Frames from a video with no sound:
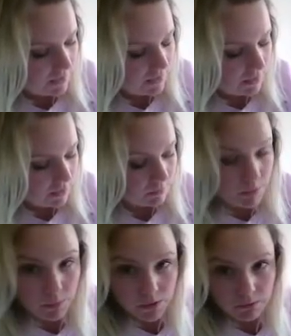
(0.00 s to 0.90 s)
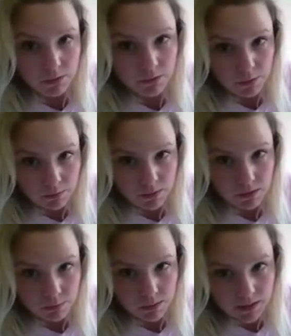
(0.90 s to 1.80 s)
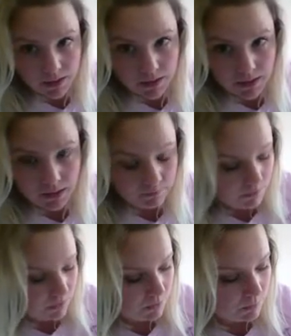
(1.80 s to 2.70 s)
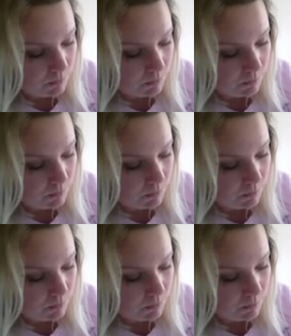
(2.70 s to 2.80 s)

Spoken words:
is the number 1 multiplied by the number 16. So